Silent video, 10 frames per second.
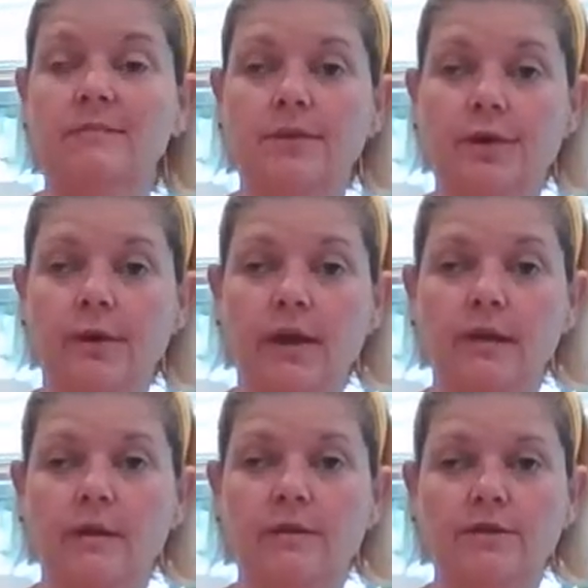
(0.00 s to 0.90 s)
you know, heck,
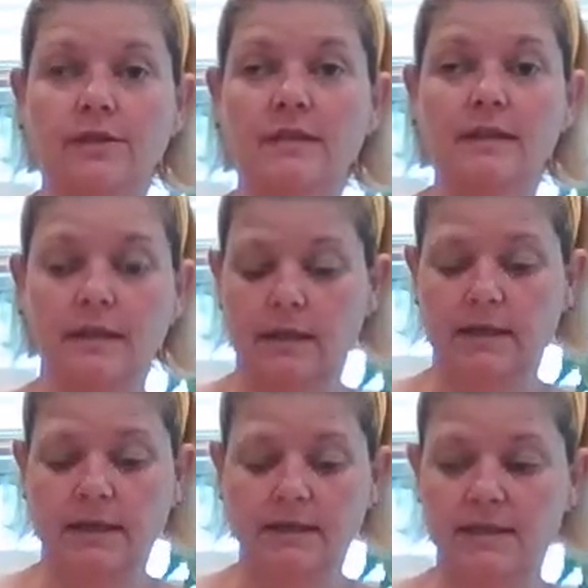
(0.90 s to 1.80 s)
just eat
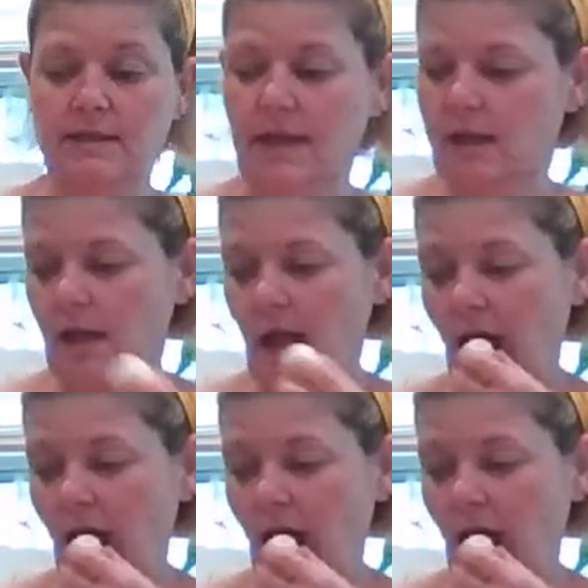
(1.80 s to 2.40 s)
it as a snack.